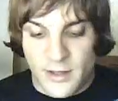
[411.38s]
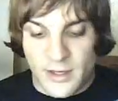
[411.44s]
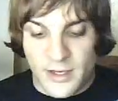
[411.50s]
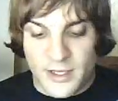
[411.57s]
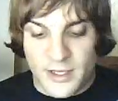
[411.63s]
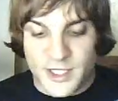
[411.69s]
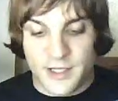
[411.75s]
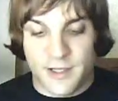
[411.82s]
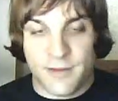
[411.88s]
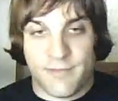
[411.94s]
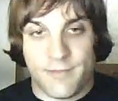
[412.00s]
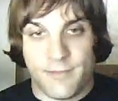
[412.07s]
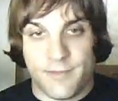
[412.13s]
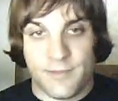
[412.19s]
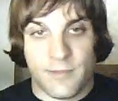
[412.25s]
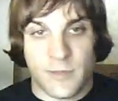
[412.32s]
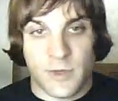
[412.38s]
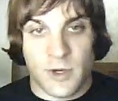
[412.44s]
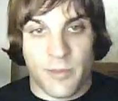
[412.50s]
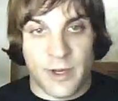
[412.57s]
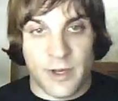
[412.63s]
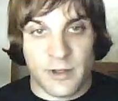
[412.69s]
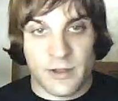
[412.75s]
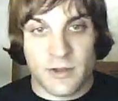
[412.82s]
Like I said,
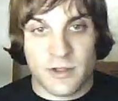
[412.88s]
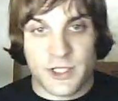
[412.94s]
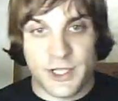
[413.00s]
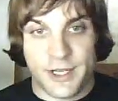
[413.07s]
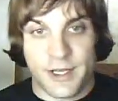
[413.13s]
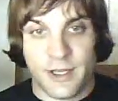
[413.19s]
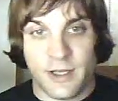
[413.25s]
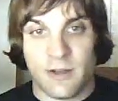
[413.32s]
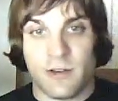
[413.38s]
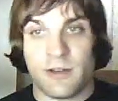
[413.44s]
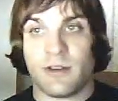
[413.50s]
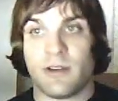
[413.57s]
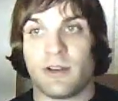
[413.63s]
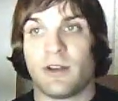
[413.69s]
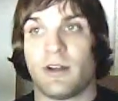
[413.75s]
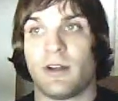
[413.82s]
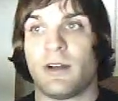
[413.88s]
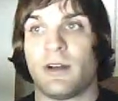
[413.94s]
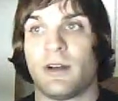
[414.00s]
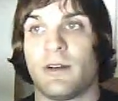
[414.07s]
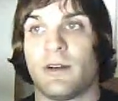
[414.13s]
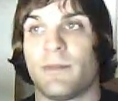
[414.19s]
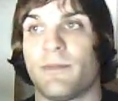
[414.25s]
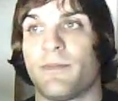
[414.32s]
don't buy loose change.
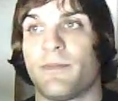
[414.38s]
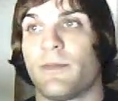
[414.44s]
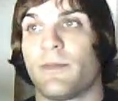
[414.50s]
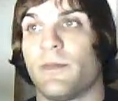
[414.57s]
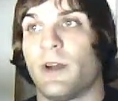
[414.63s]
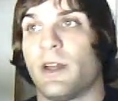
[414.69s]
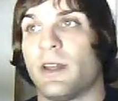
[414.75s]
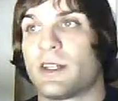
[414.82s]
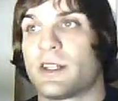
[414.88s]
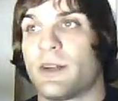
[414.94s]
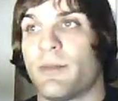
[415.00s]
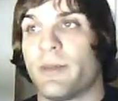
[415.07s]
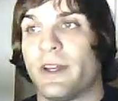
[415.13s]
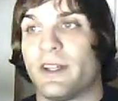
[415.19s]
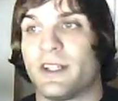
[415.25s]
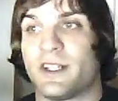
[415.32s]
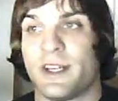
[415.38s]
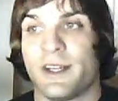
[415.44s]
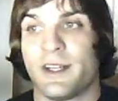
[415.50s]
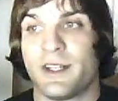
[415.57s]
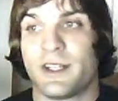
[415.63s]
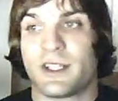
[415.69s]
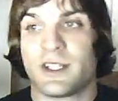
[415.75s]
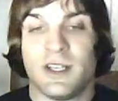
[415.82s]
Might get somebody's
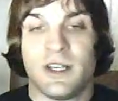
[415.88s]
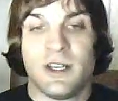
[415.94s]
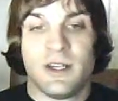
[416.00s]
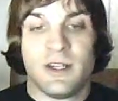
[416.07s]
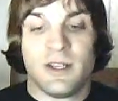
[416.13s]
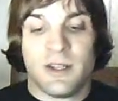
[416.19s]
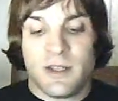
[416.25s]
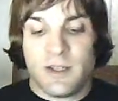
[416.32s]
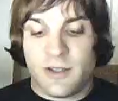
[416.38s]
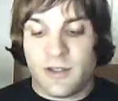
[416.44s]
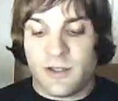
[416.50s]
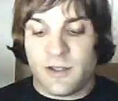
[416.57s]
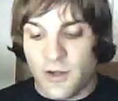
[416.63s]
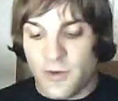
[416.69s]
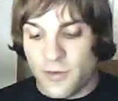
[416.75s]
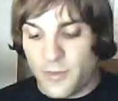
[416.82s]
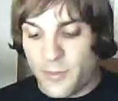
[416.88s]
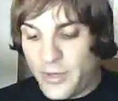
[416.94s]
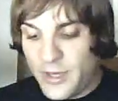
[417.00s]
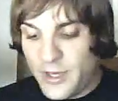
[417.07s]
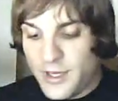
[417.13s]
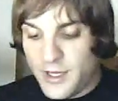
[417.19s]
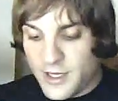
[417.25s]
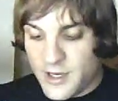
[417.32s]
zincs. Don't
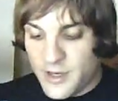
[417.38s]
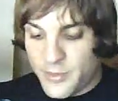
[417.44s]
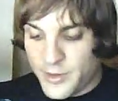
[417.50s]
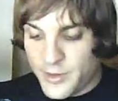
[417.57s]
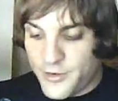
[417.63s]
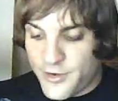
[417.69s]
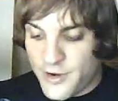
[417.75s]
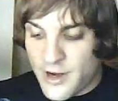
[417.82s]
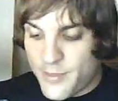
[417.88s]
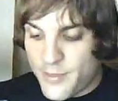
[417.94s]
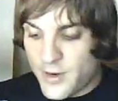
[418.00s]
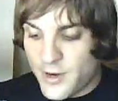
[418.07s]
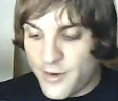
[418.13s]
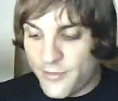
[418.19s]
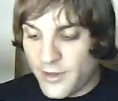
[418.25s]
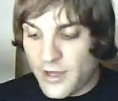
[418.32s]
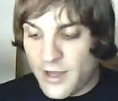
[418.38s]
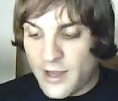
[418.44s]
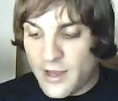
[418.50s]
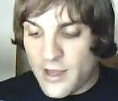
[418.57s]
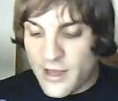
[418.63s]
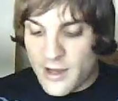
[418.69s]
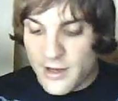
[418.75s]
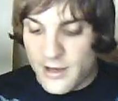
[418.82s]
pick up and drop off. Like
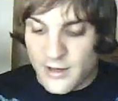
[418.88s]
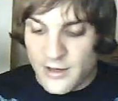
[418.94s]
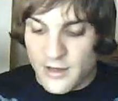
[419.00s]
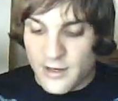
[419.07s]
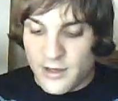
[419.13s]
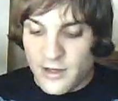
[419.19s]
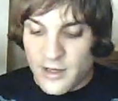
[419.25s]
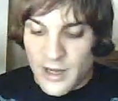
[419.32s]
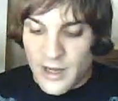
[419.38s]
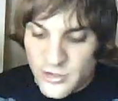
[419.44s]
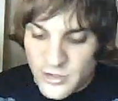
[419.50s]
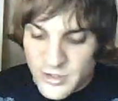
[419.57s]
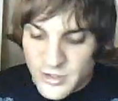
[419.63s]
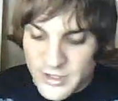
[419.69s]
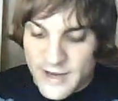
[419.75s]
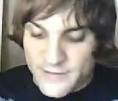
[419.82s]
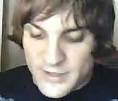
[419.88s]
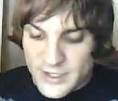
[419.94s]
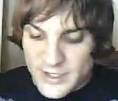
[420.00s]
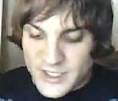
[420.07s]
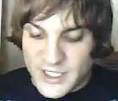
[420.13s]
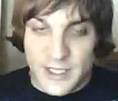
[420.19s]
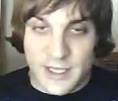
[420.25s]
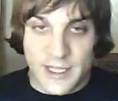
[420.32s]
I shouldn't have
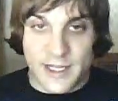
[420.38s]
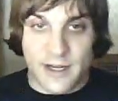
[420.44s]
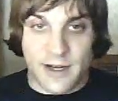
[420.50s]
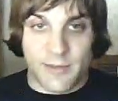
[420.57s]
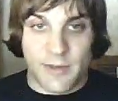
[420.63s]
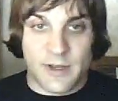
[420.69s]
to say that.